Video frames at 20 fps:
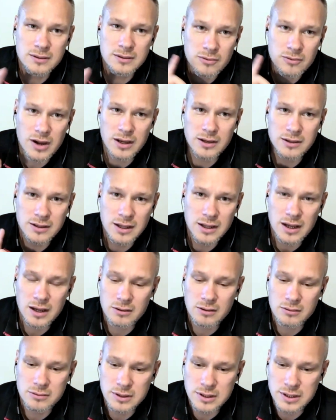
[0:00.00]
right
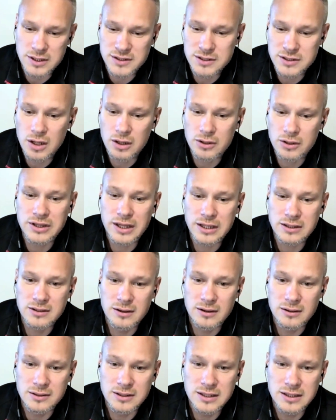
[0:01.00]
now is not
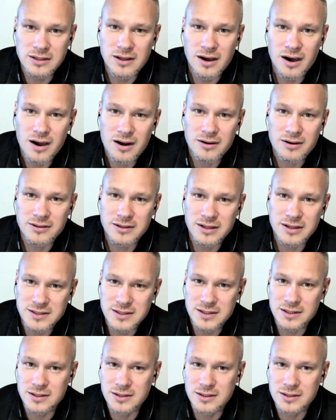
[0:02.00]
that hard as